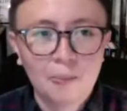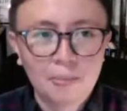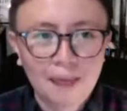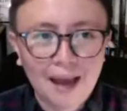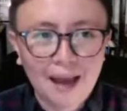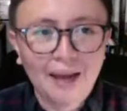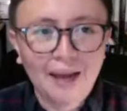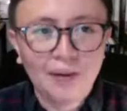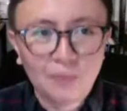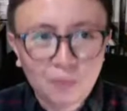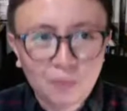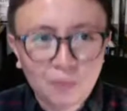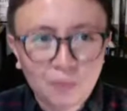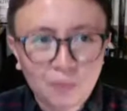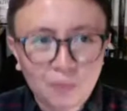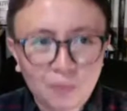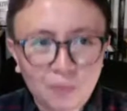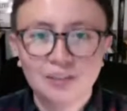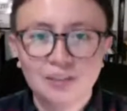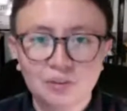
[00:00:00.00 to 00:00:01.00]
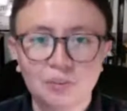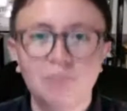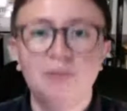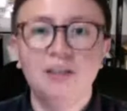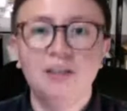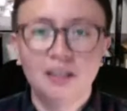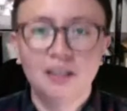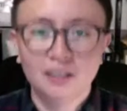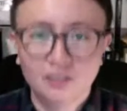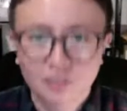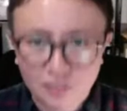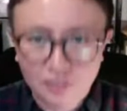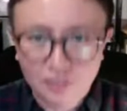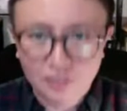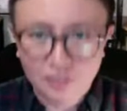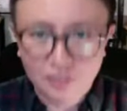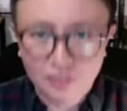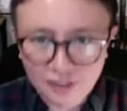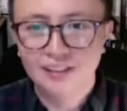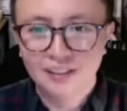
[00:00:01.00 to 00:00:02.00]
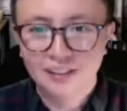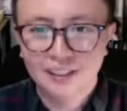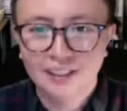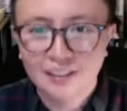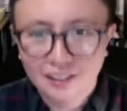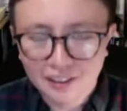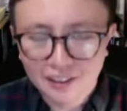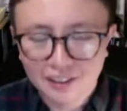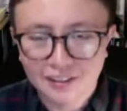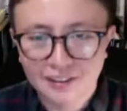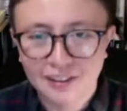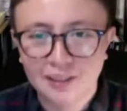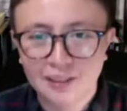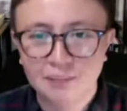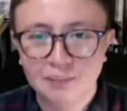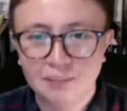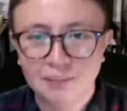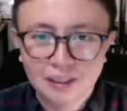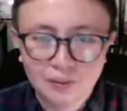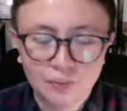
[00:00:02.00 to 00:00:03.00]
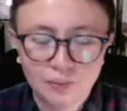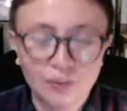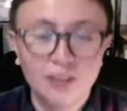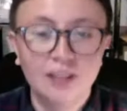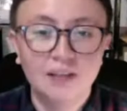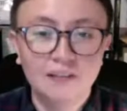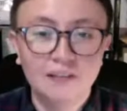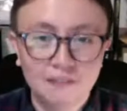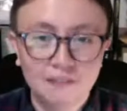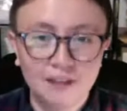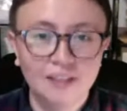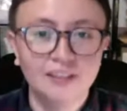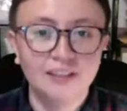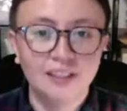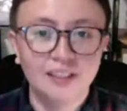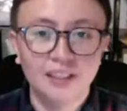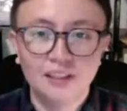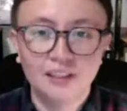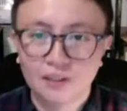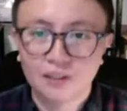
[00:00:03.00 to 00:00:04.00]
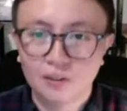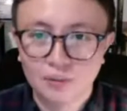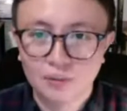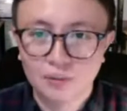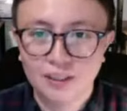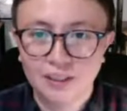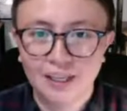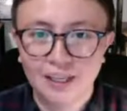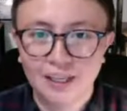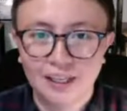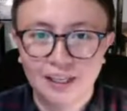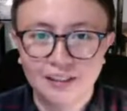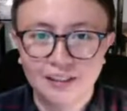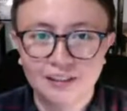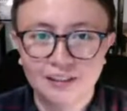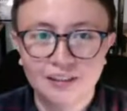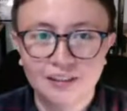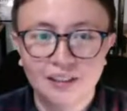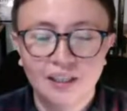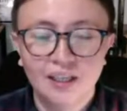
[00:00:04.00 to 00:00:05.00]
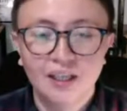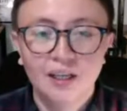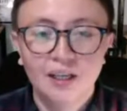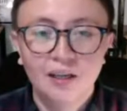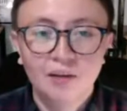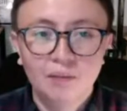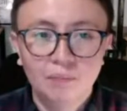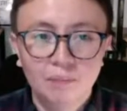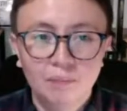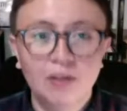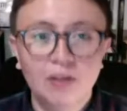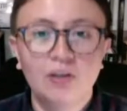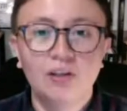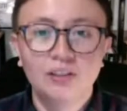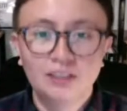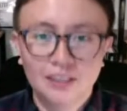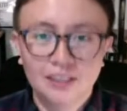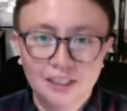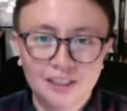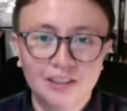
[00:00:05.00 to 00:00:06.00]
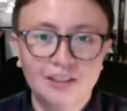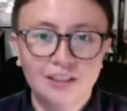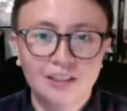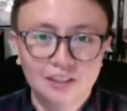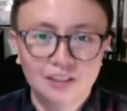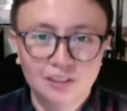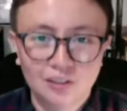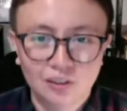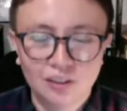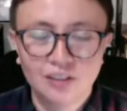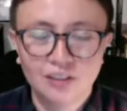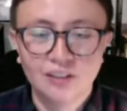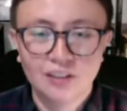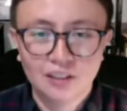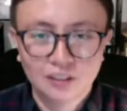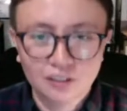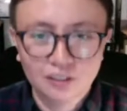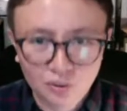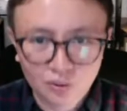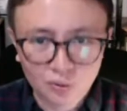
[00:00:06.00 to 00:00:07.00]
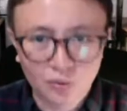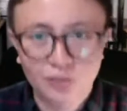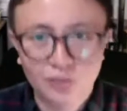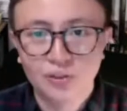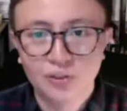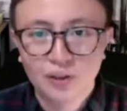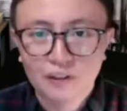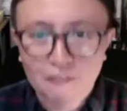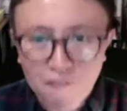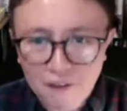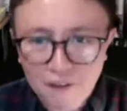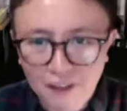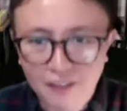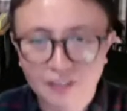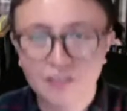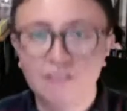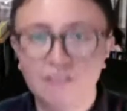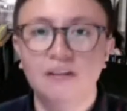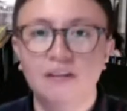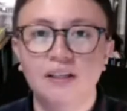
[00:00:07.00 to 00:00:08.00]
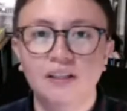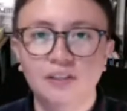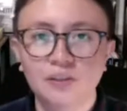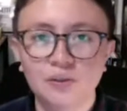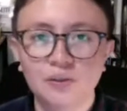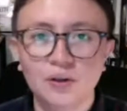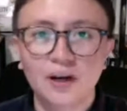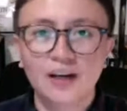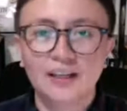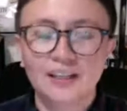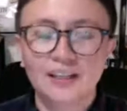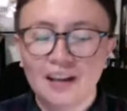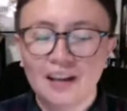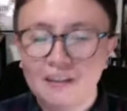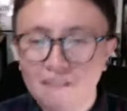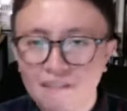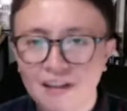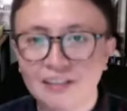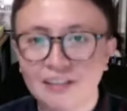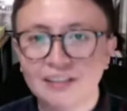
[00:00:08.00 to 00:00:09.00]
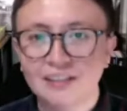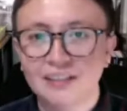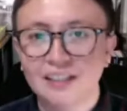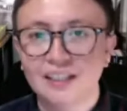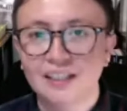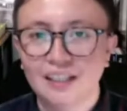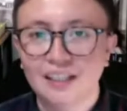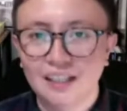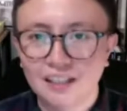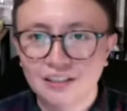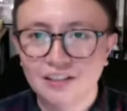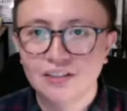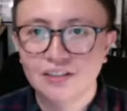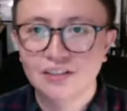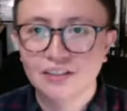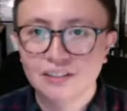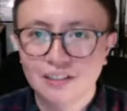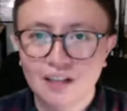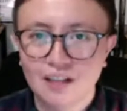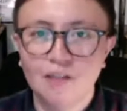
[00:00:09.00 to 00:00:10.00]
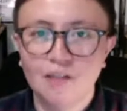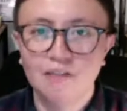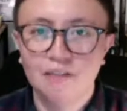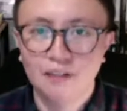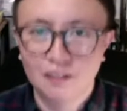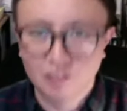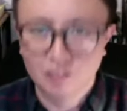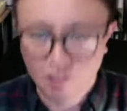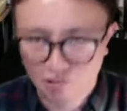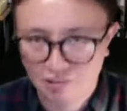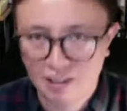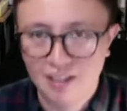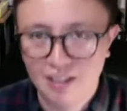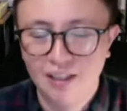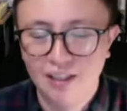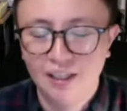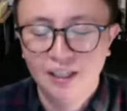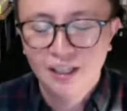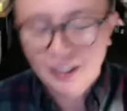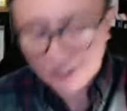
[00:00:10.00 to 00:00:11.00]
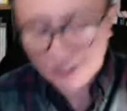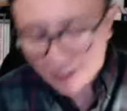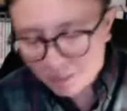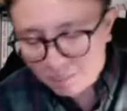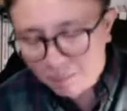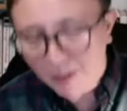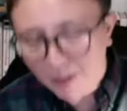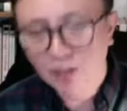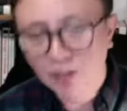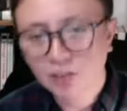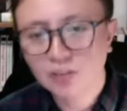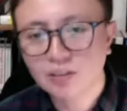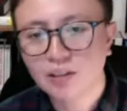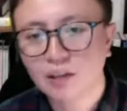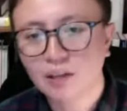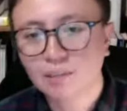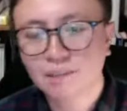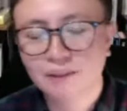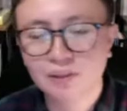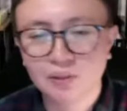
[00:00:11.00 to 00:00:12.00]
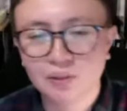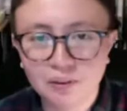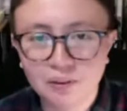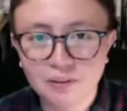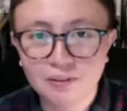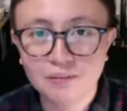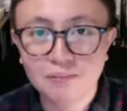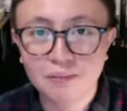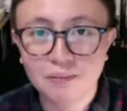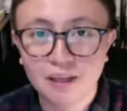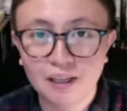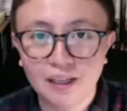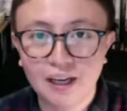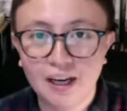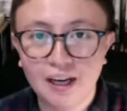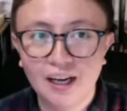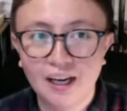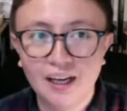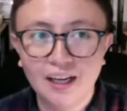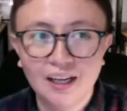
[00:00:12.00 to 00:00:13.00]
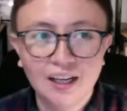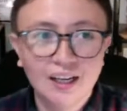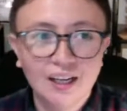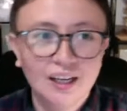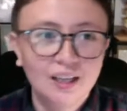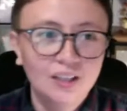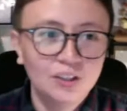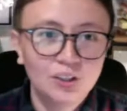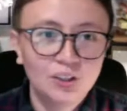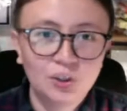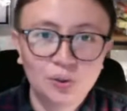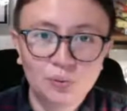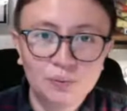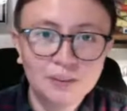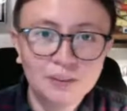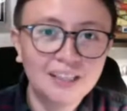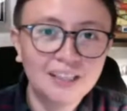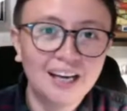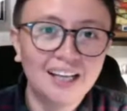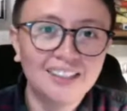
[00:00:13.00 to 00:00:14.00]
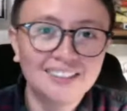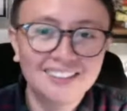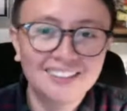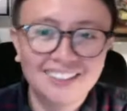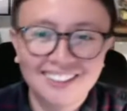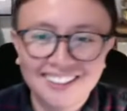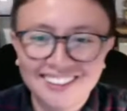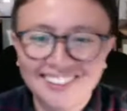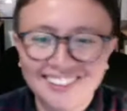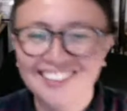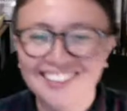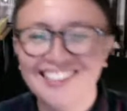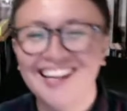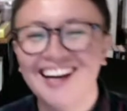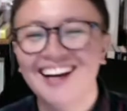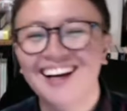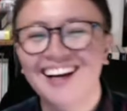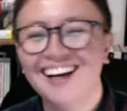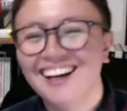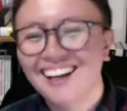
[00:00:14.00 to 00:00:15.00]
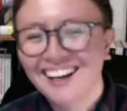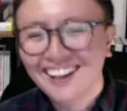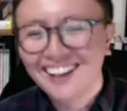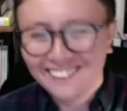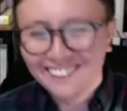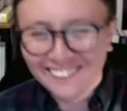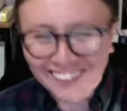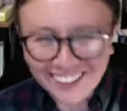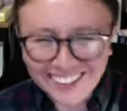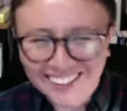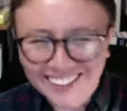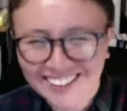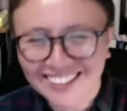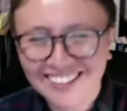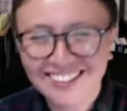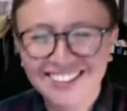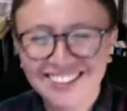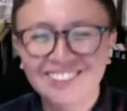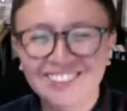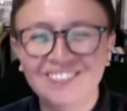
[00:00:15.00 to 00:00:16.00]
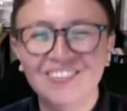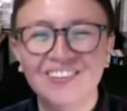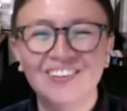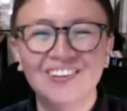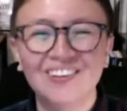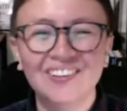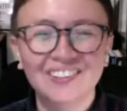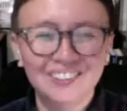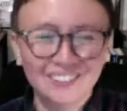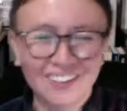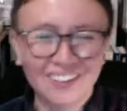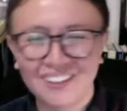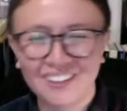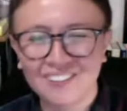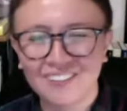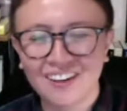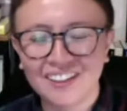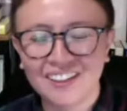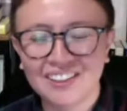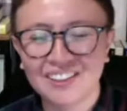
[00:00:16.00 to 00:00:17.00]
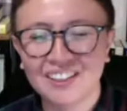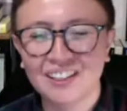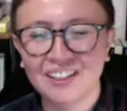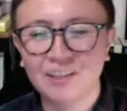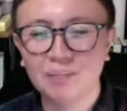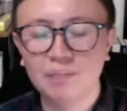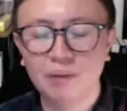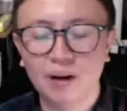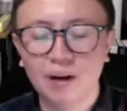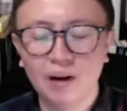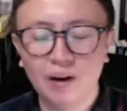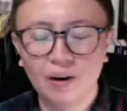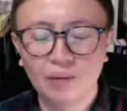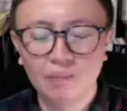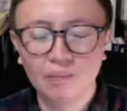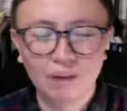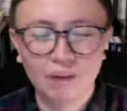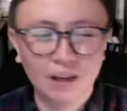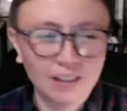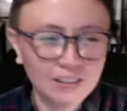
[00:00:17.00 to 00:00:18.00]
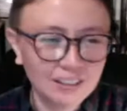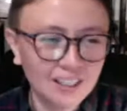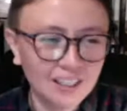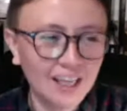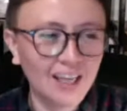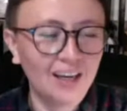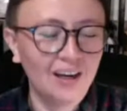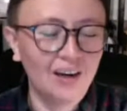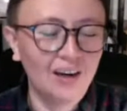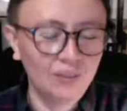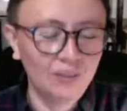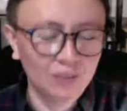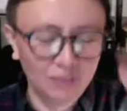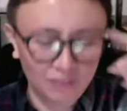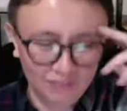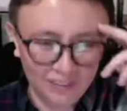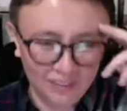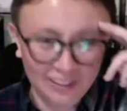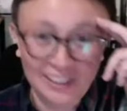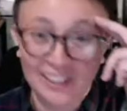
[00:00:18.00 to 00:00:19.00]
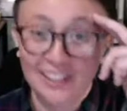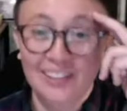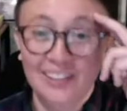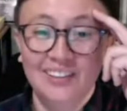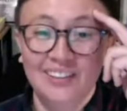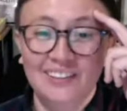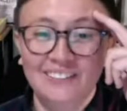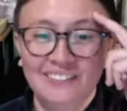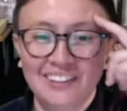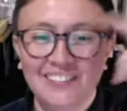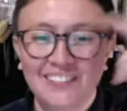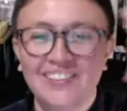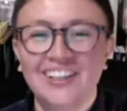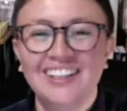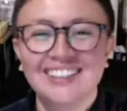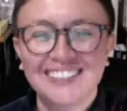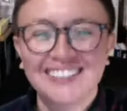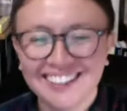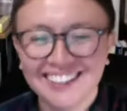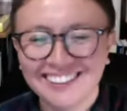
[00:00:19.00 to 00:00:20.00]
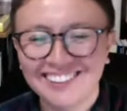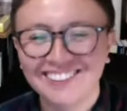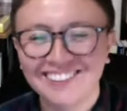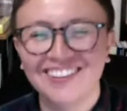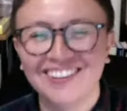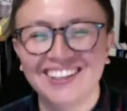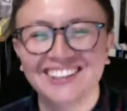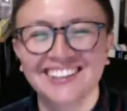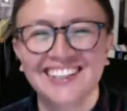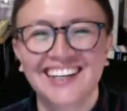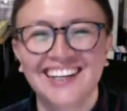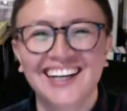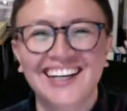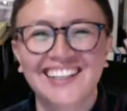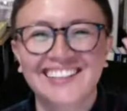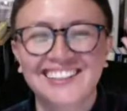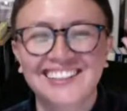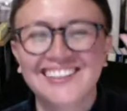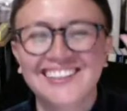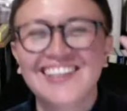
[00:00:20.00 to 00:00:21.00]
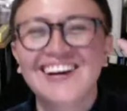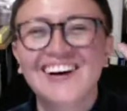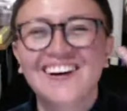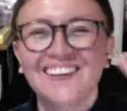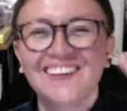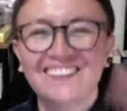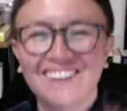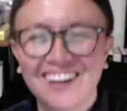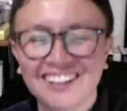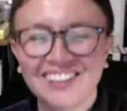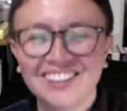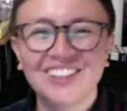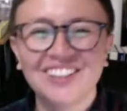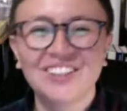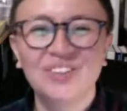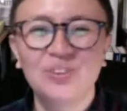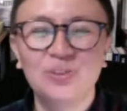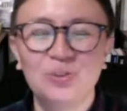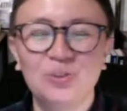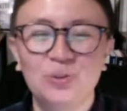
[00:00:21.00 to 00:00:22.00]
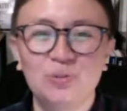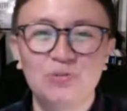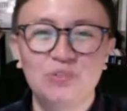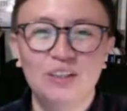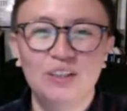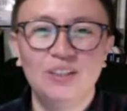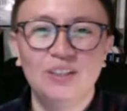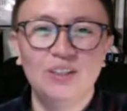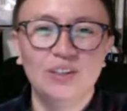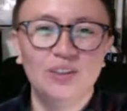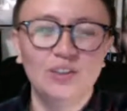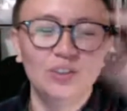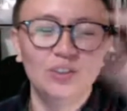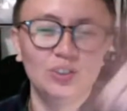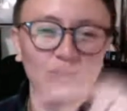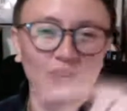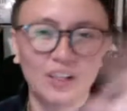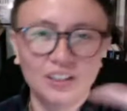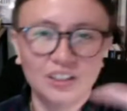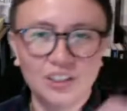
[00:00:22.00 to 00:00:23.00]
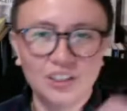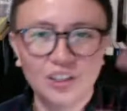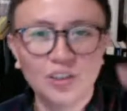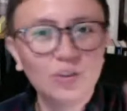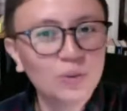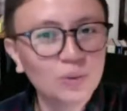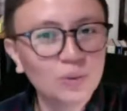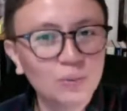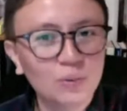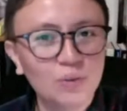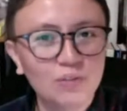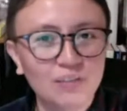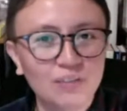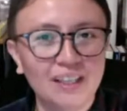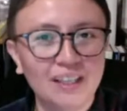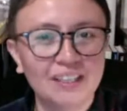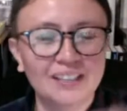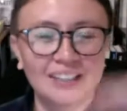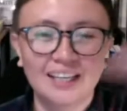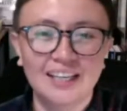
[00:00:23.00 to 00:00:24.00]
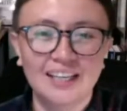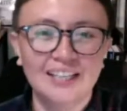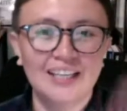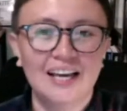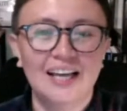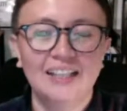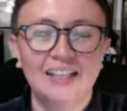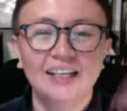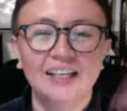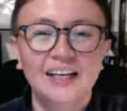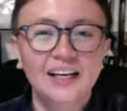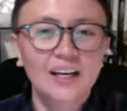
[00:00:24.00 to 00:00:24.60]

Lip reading: I want it to be a routine in our team that we invest in our weekends because it restores our soul. So effectively, you are investing in yourself as well. Siyempre, on top ito nung mga showbiz answers na we are reading books, we are watching we're listening to podcasts, watching YouTube videos, watching Kumu vids, ganyan.